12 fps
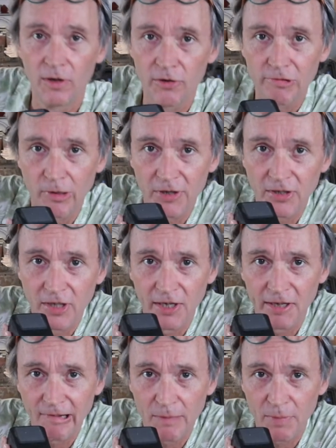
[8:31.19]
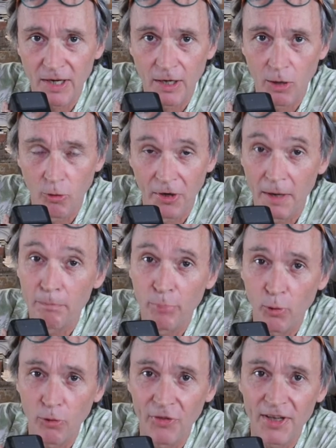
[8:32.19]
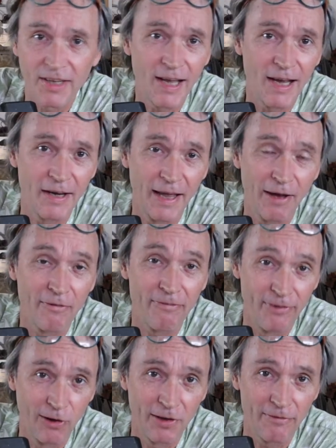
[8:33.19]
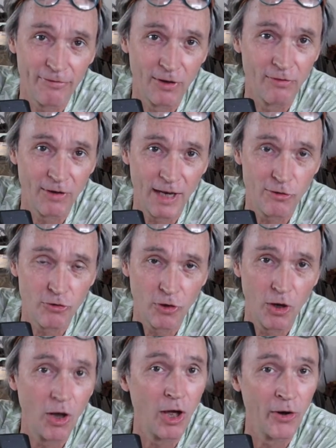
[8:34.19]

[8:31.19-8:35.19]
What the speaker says: Drilled a dirty great big hole in it, poured the sand out, filled it full of lead shot,